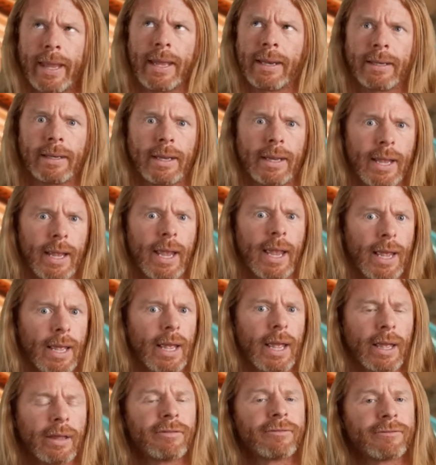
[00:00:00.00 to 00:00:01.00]
and
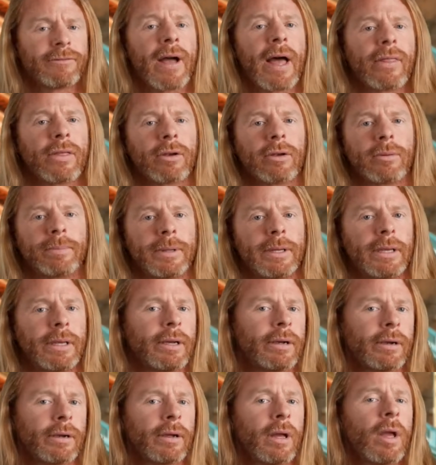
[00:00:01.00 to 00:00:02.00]
his father,
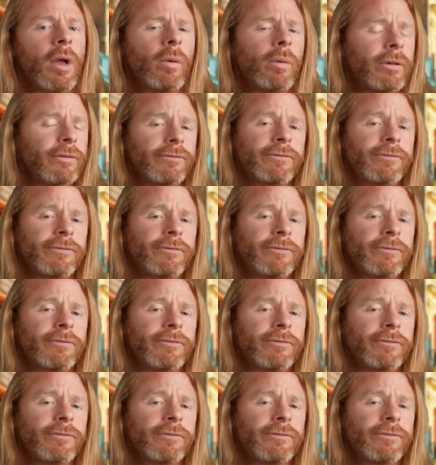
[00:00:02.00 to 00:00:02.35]
Pierre, was